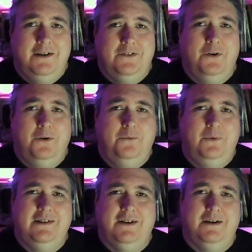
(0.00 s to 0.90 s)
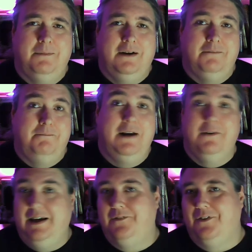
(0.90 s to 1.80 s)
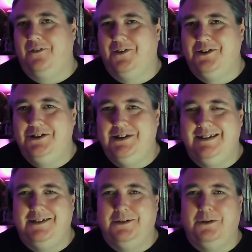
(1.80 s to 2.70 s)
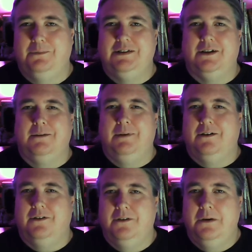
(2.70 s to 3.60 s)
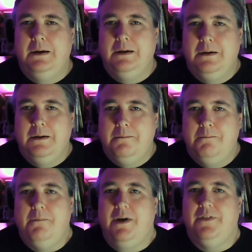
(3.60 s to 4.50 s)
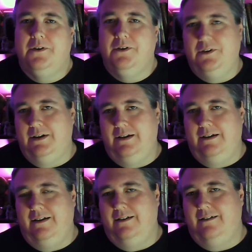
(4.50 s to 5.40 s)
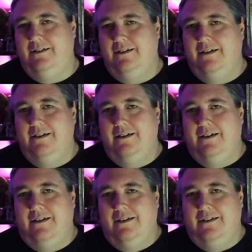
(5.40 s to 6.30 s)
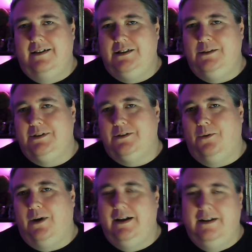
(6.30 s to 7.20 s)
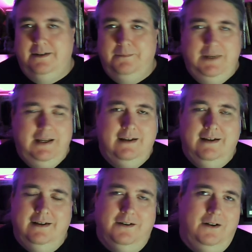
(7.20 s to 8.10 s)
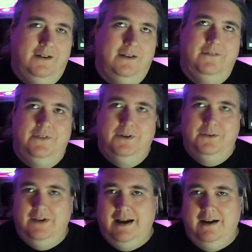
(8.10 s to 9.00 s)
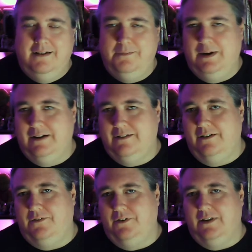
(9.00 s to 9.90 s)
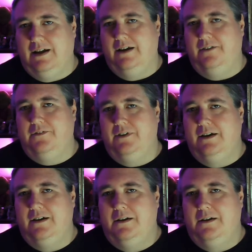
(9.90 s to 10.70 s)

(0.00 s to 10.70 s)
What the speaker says: So we talk about Mary ever virgin, or we talk about her motherhood in that she was quiet and meek and all of those aspects of her life.